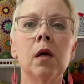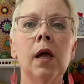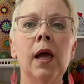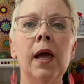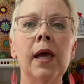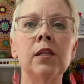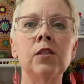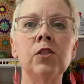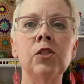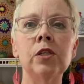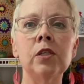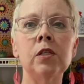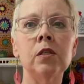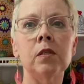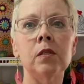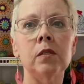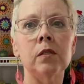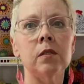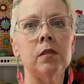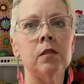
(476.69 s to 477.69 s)
and
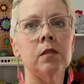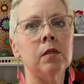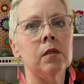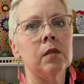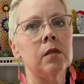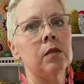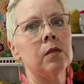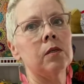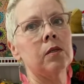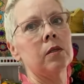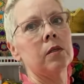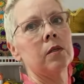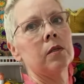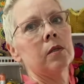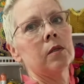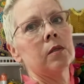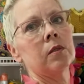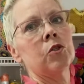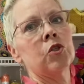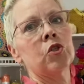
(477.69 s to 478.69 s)
just
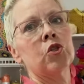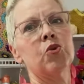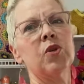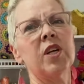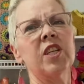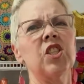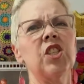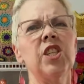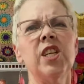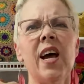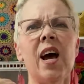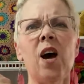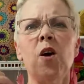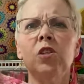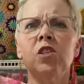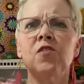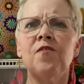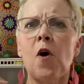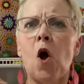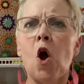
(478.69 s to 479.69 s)
stretched it out
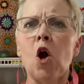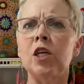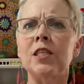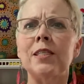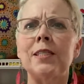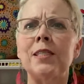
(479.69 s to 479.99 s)
as far as